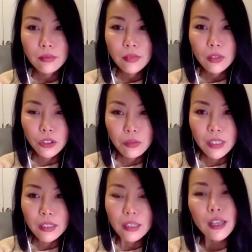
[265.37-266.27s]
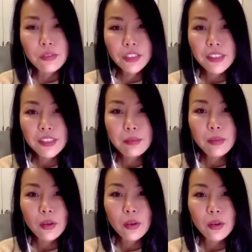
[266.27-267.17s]
What do you mean? Okay, for example,
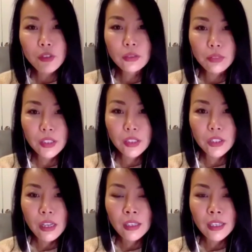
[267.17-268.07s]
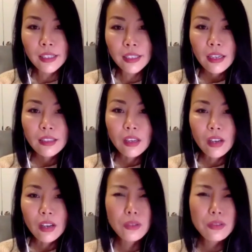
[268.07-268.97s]
you're the reader, all right? So
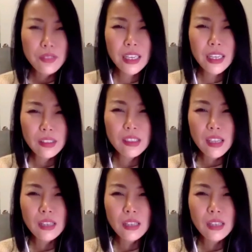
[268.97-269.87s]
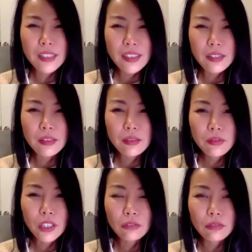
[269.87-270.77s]
how do you find out the style of writing
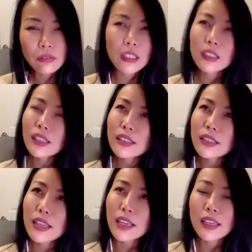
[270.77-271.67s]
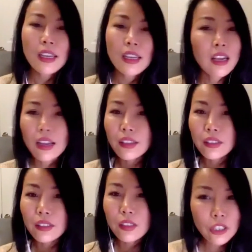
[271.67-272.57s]
for reading, let's say, either
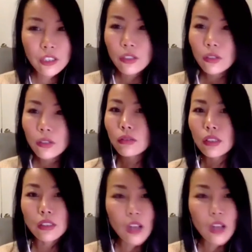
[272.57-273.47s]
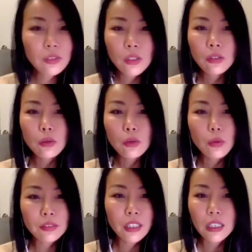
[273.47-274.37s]
the journal or the novel or
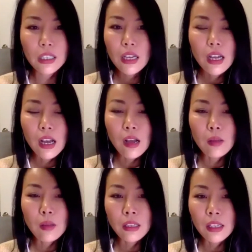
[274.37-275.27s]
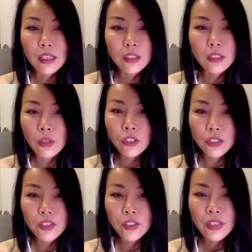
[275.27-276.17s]
whatever, like
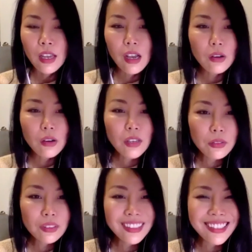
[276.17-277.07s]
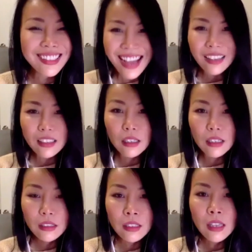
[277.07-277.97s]
genres? How can you detect
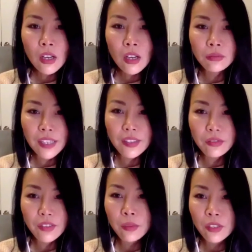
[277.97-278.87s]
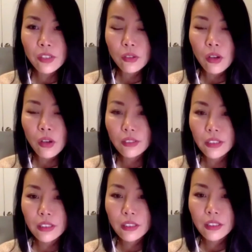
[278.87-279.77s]
the style of writing from a certain author?
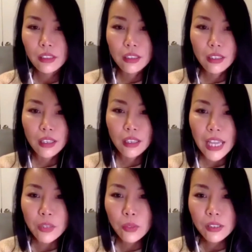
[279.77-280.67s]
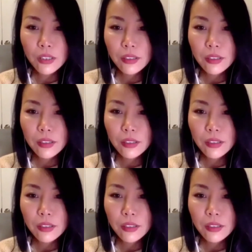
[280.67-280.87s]
Anyone?